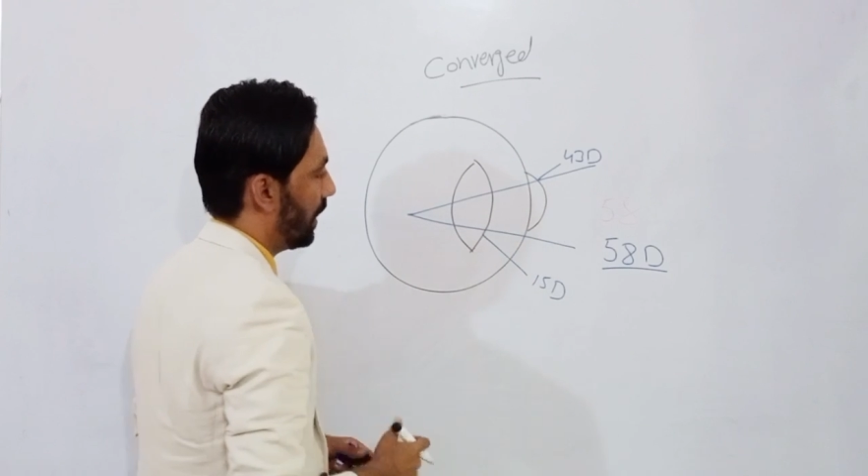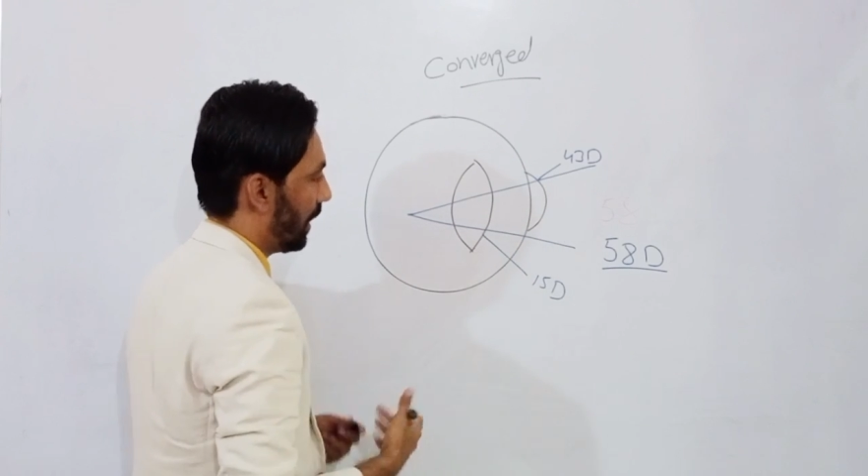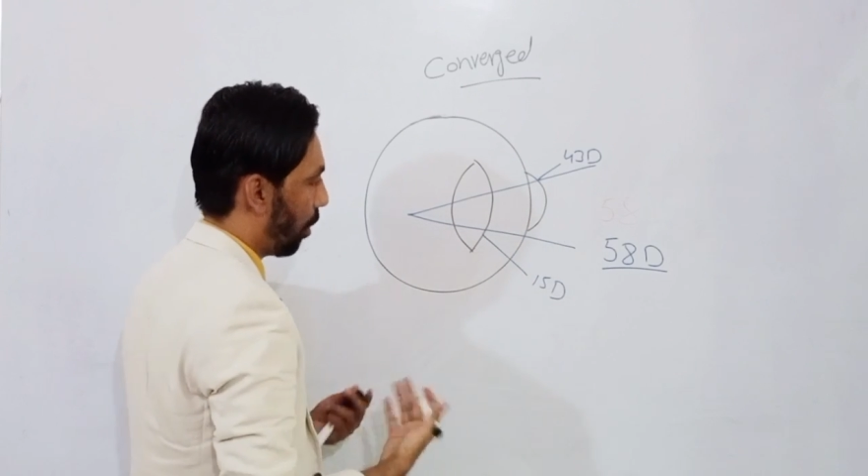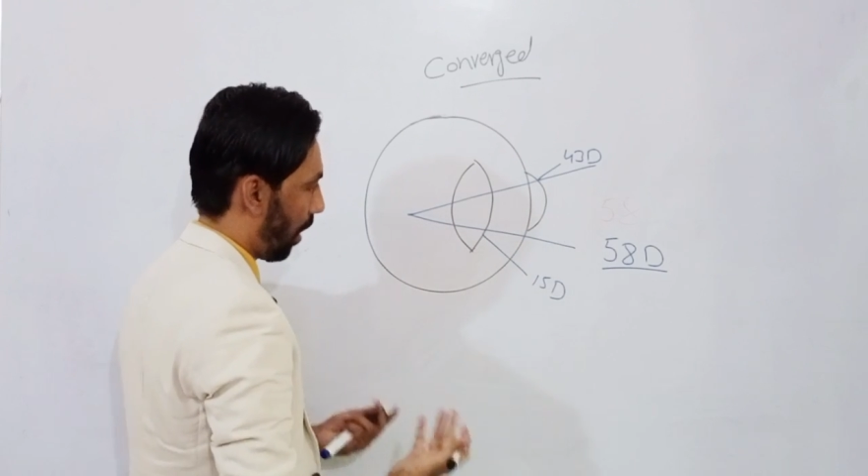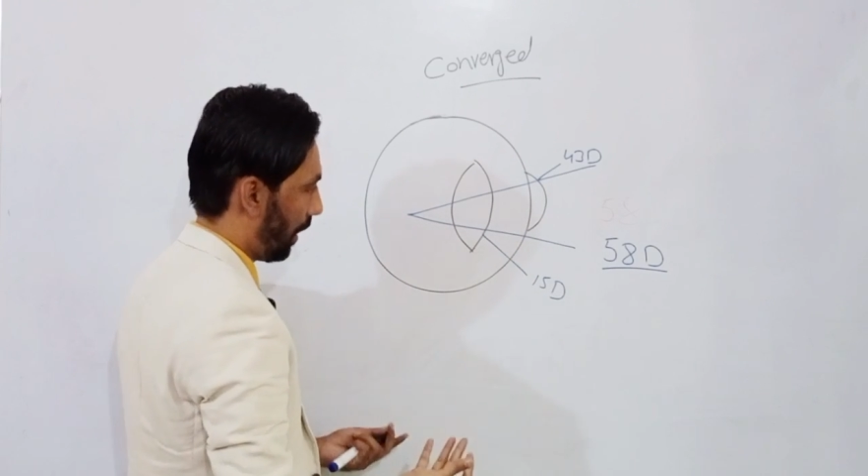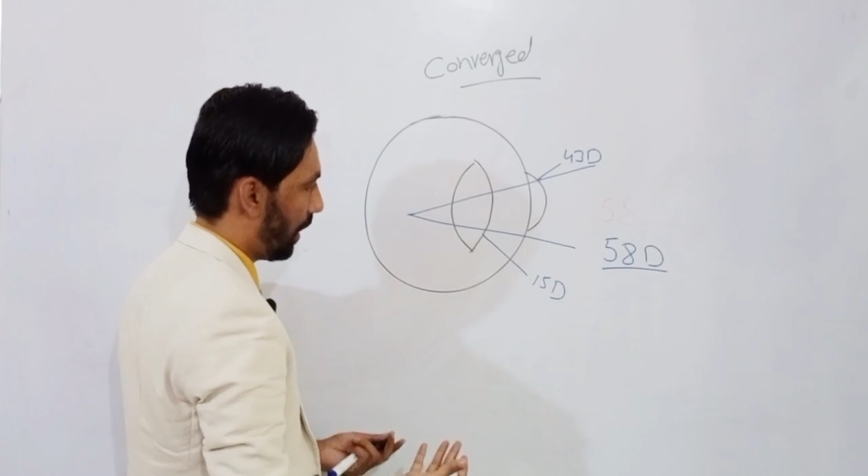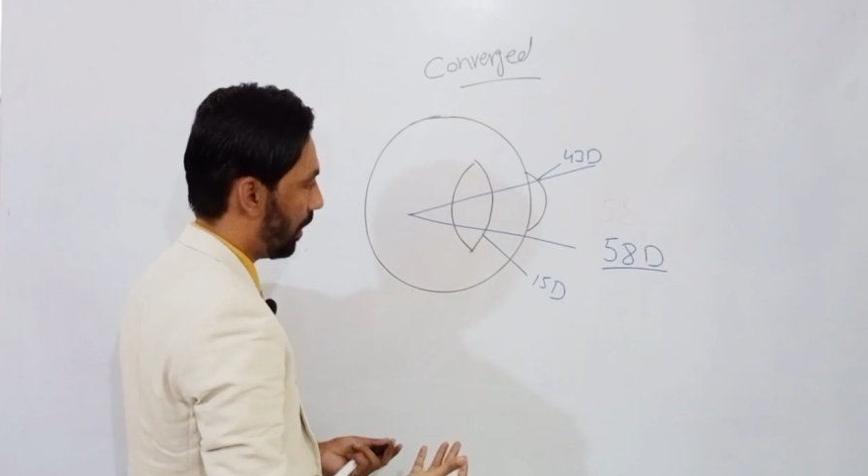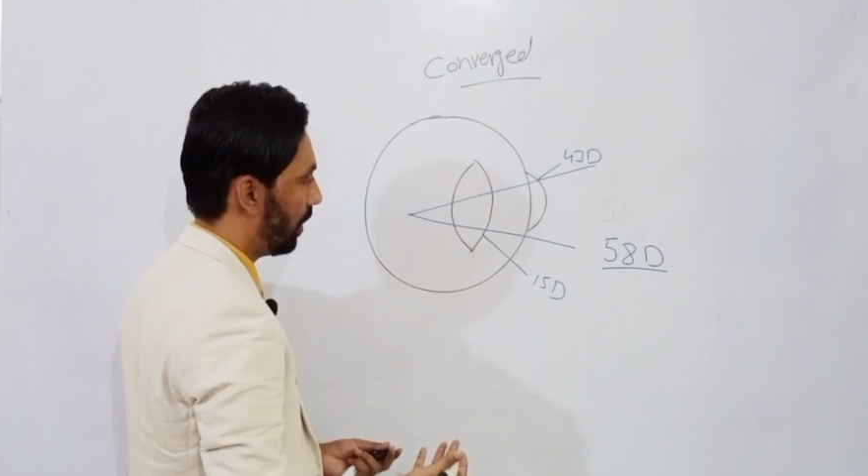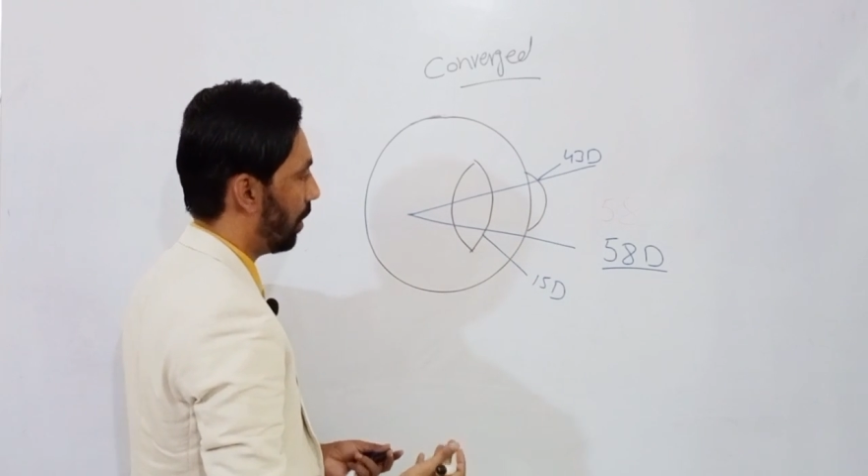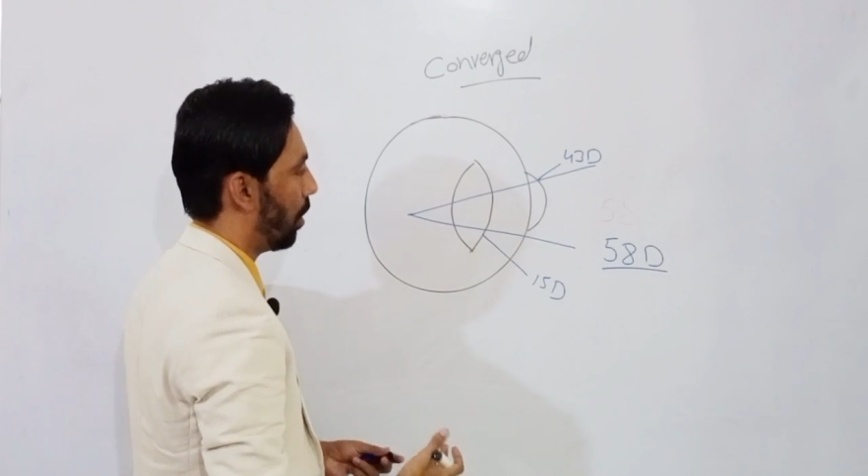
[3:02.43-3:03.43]

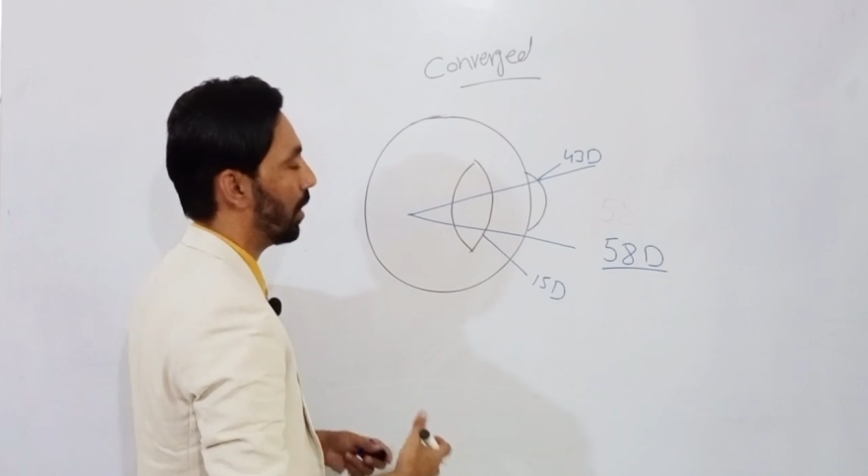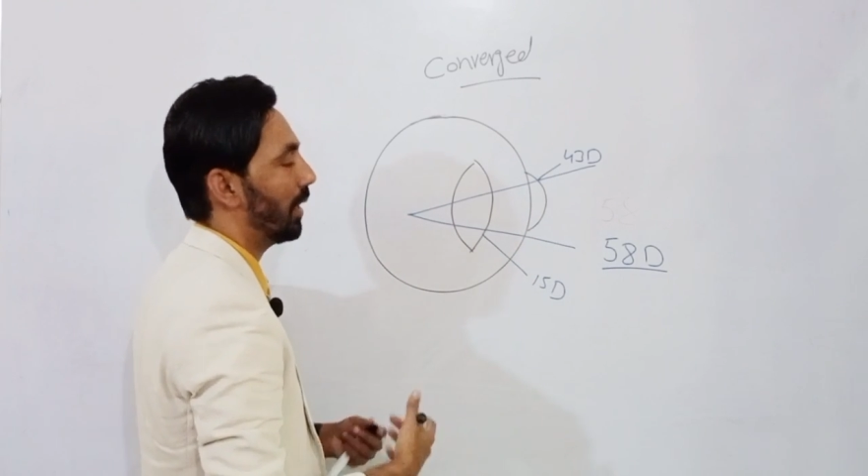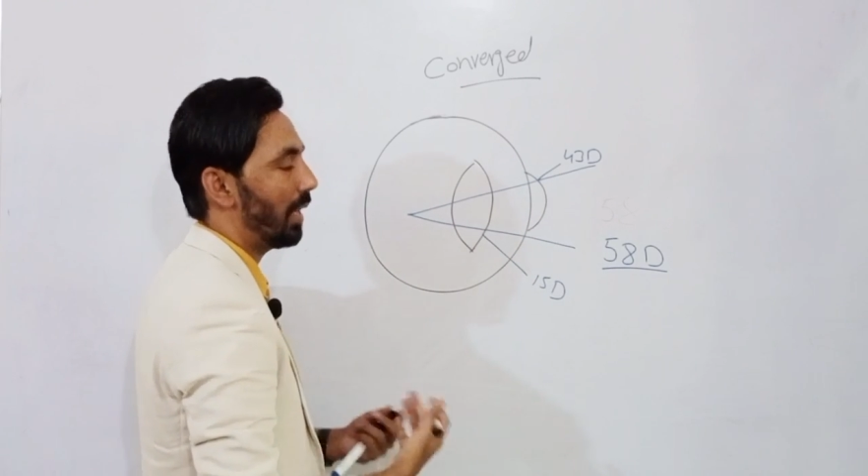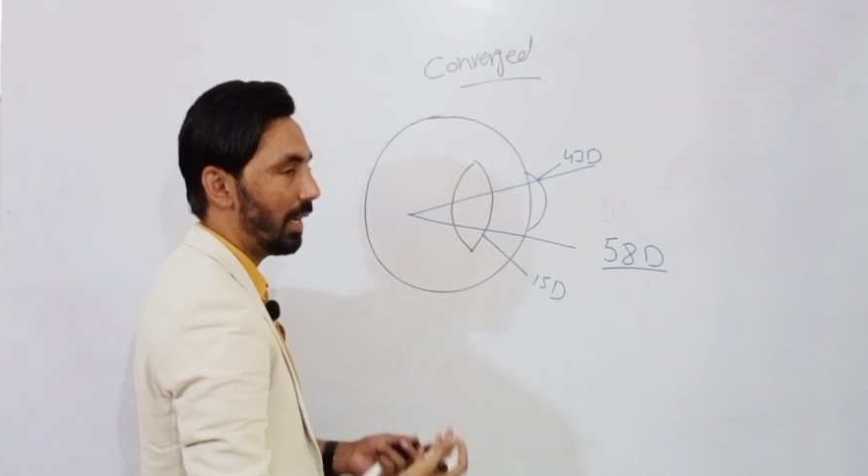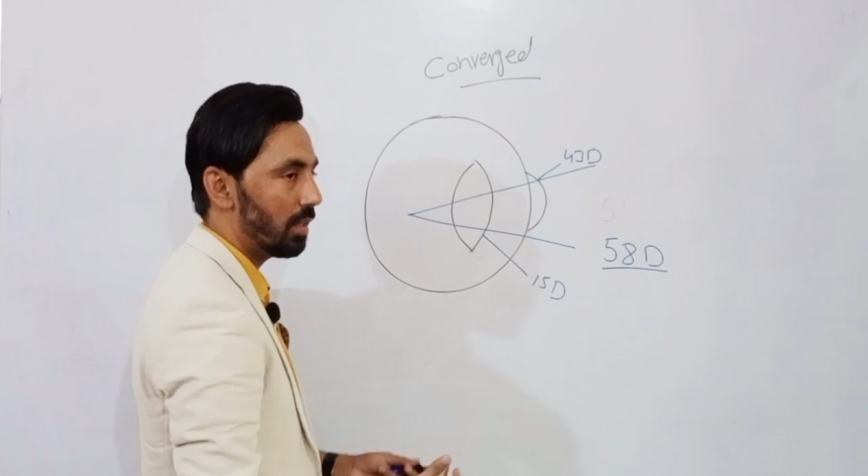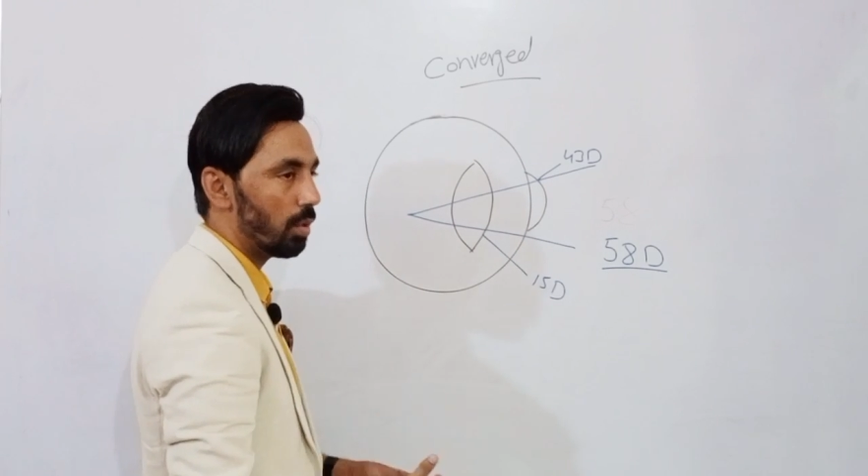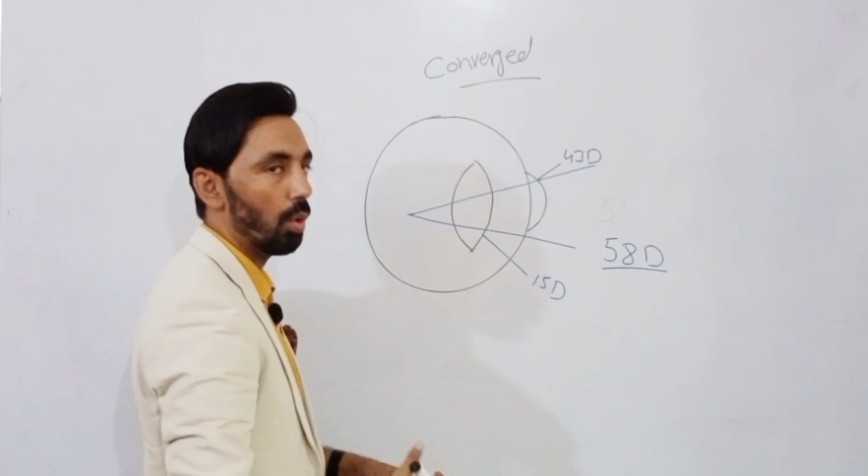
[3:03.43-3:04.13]
cornea or the lens